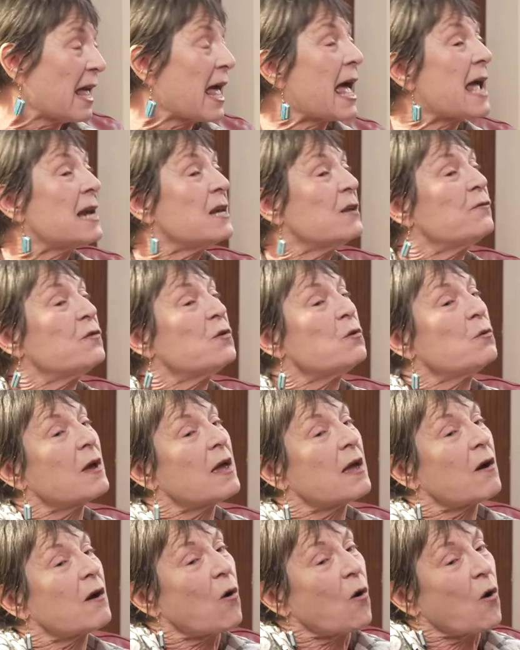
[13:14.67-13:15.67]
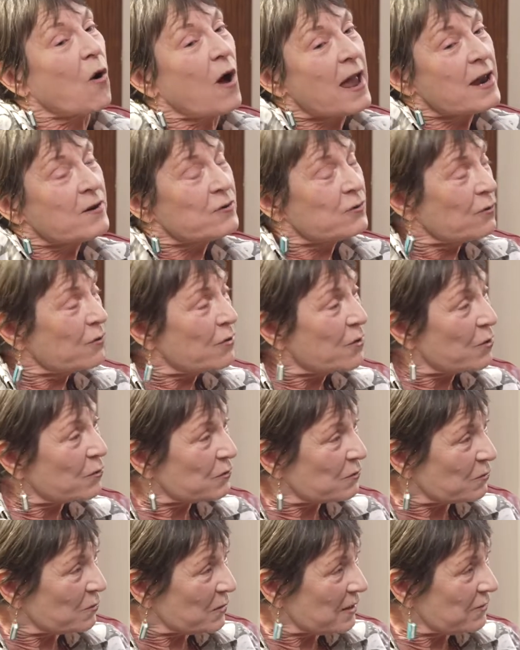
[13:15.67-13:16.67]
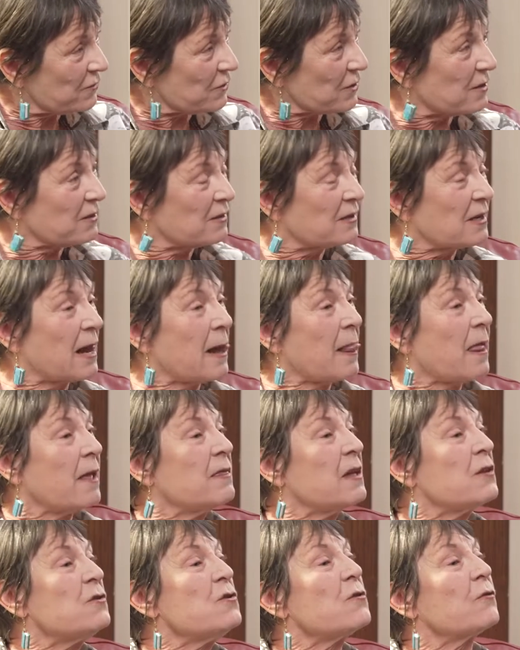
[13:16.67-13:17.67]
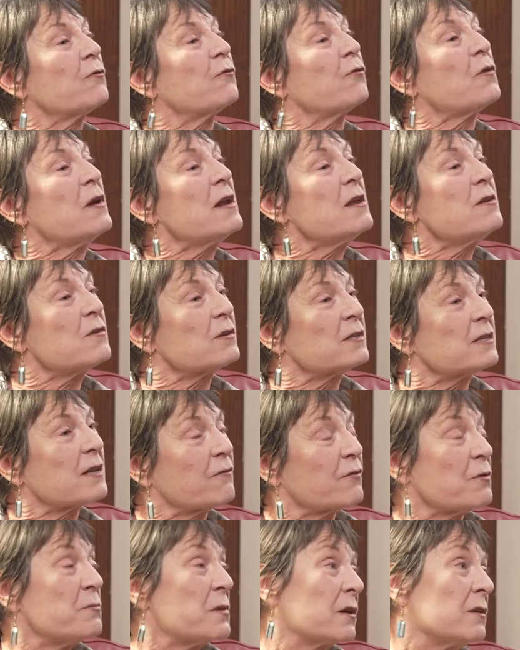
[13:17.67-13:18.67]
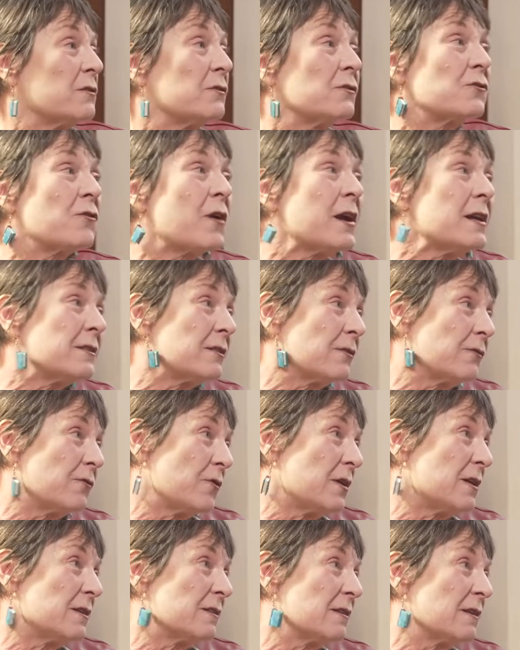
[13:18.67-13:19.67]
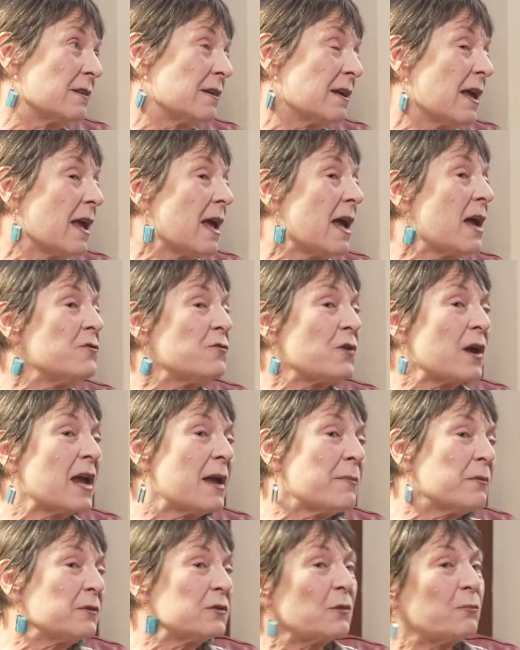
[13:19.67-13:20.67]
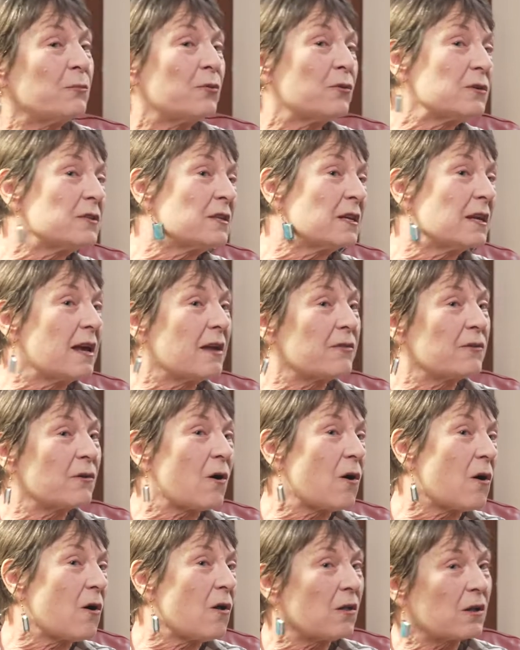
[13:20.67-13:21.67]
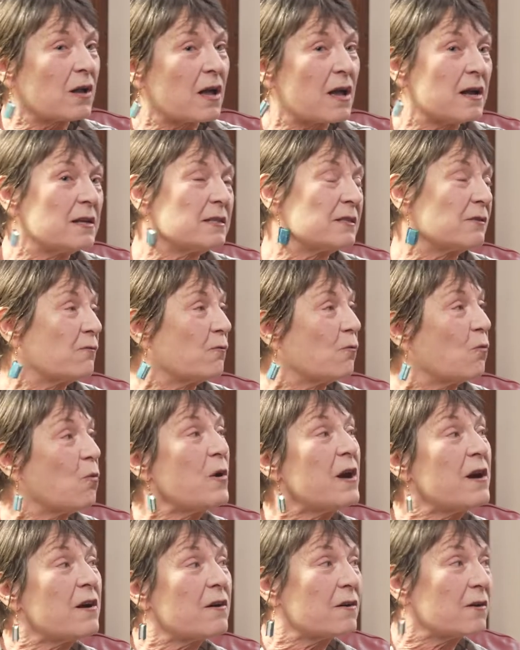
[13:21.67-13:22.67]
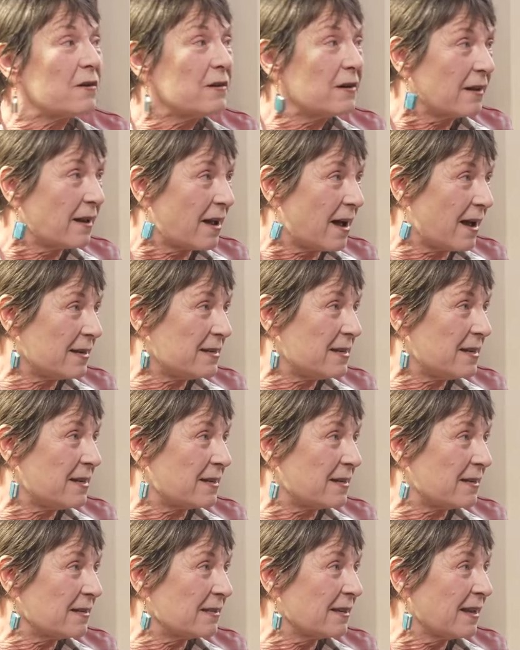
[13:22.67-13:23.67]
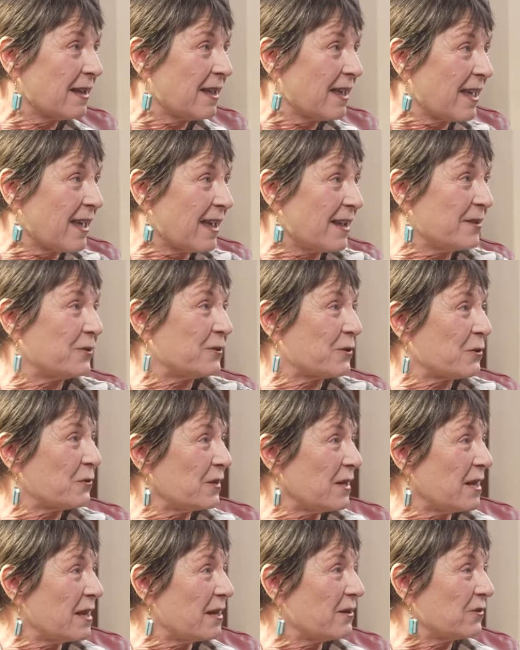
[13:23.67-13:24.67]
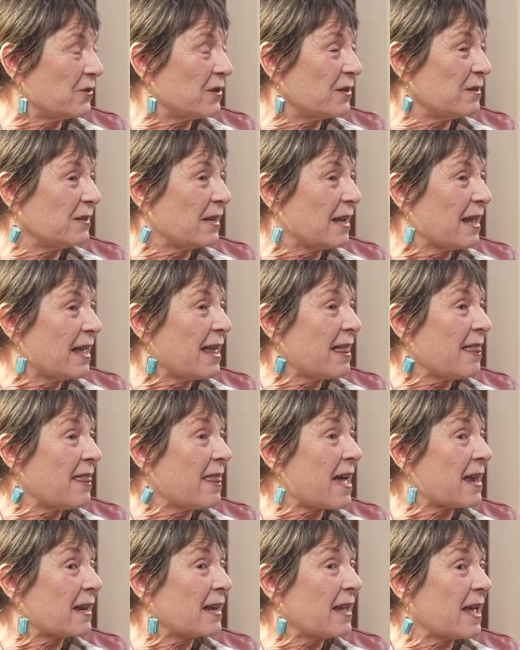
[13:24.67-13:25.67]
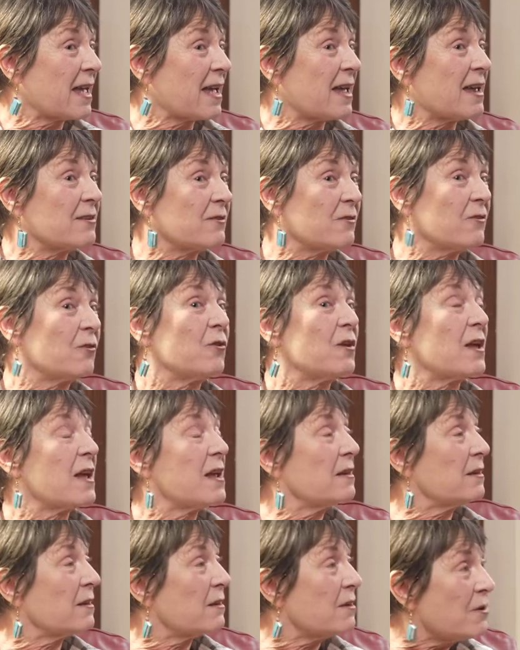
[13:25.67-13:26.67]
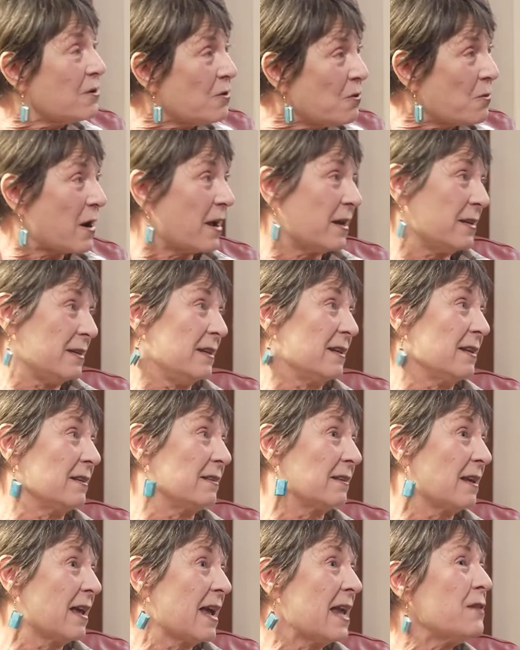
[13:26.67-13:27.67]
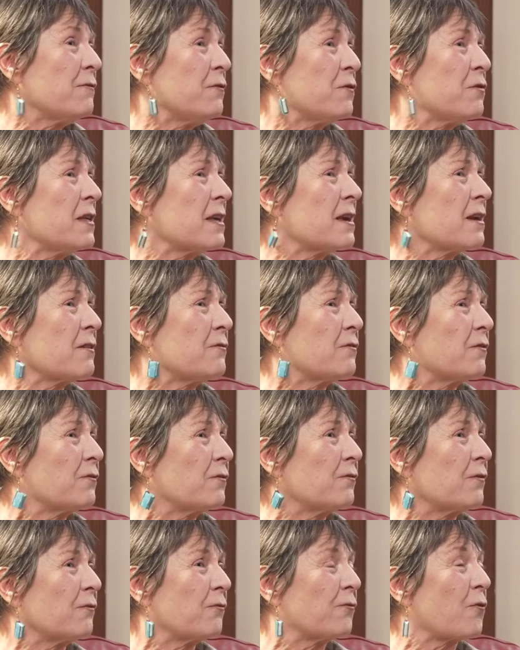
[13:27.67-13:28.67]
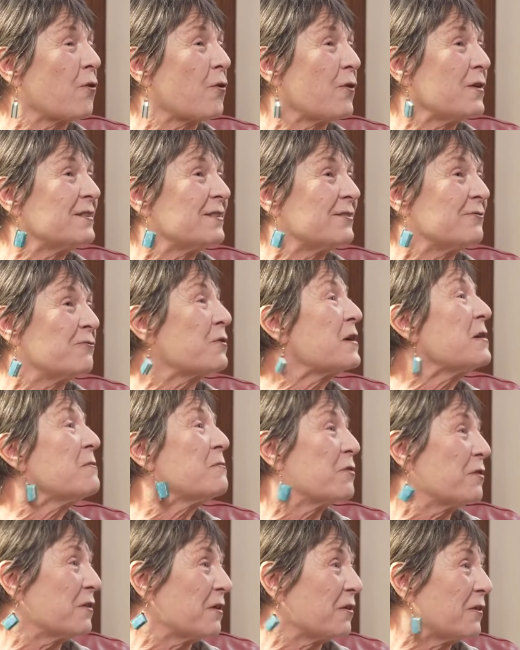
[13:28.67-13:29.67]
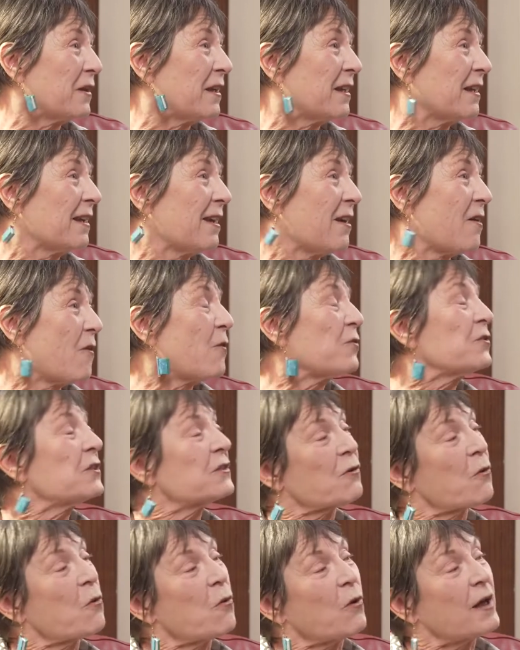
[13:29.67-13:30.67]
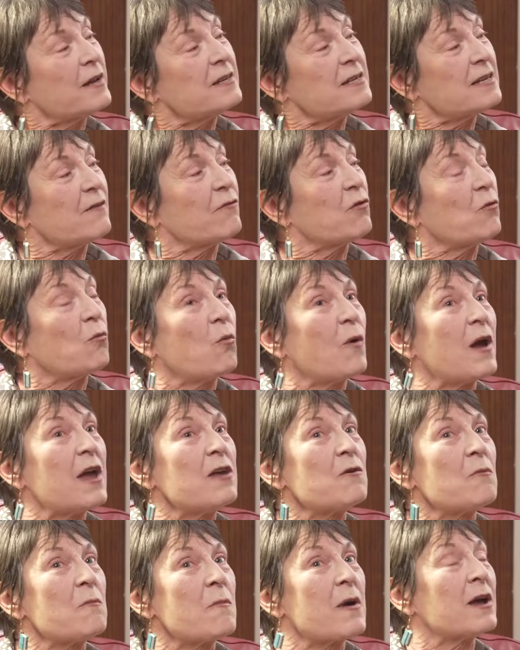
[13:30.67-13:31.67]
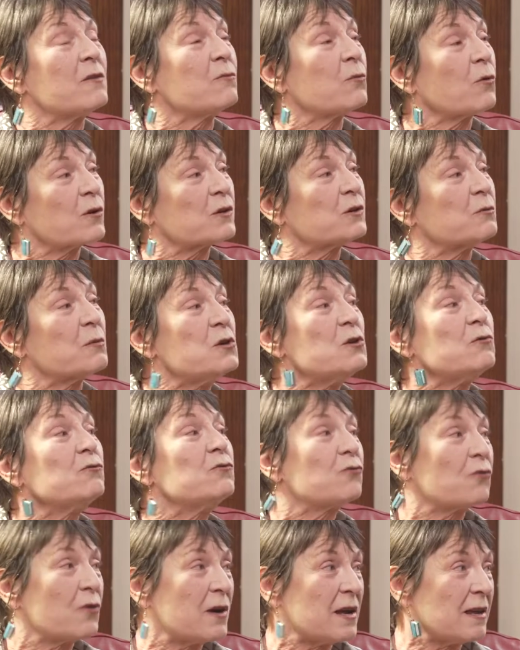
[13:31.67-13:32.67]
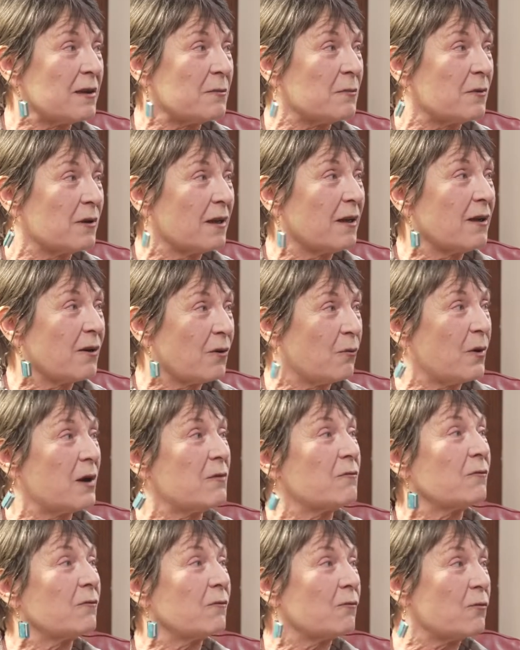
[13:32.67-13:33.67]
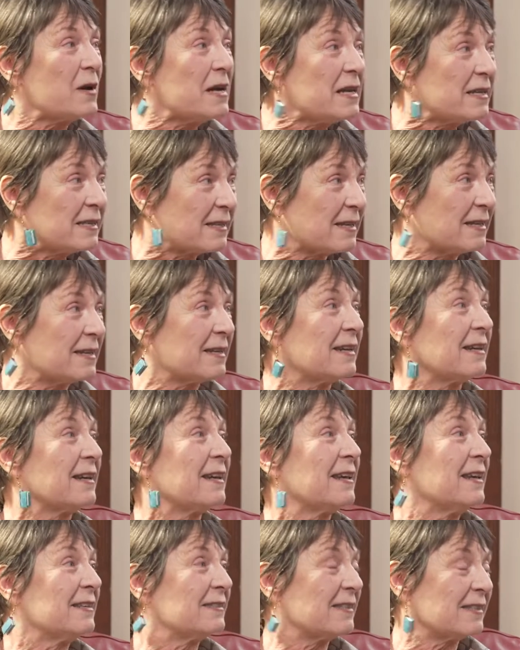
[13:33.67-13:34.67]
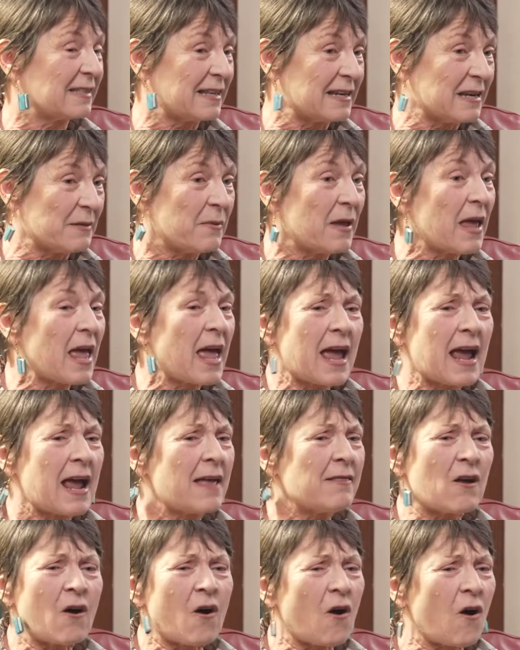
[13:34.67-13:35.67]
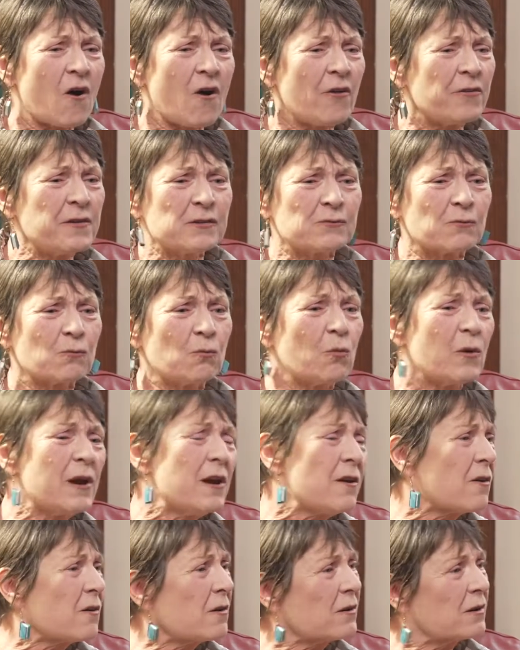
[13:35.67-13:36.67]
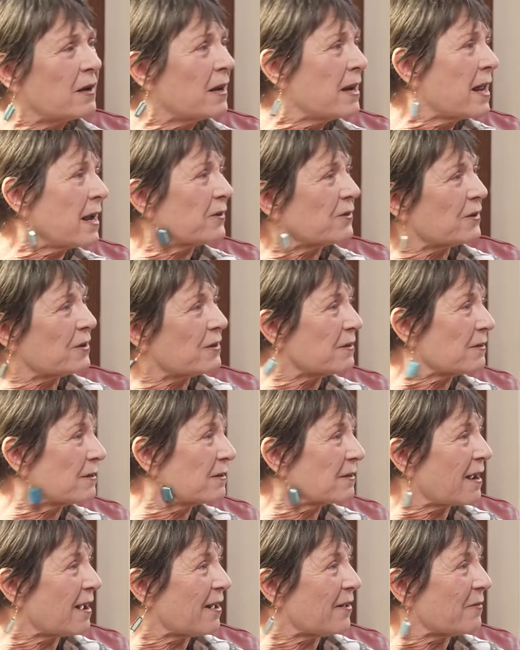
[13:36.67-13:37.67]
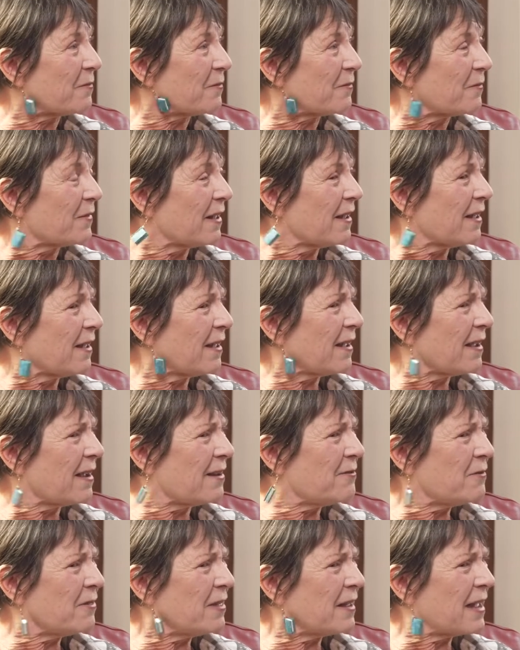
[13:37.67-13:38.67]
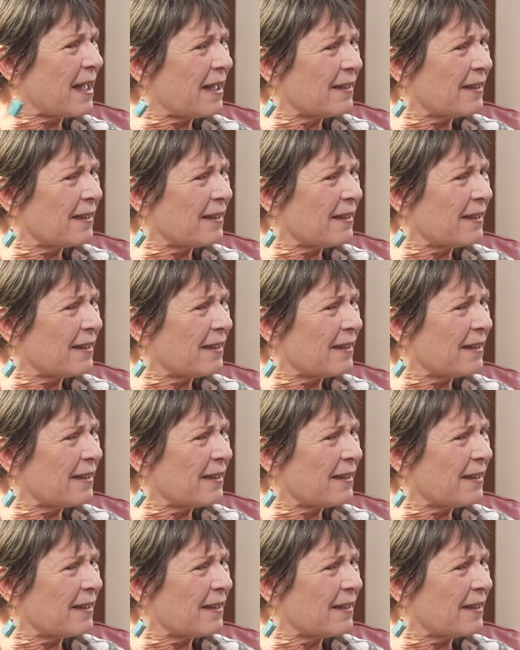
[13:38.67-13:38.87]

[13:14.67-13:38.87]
And if you enter those regions, then you're freeing yourself from the constraints of reason, and you're able to put together all kinds of weird ideas and associations that can create new ideas. And if you think of Freud's dream theory, or just the whole idea of the way your mind works when you dream, when reason is asleep, and all these weird connections come, and you think,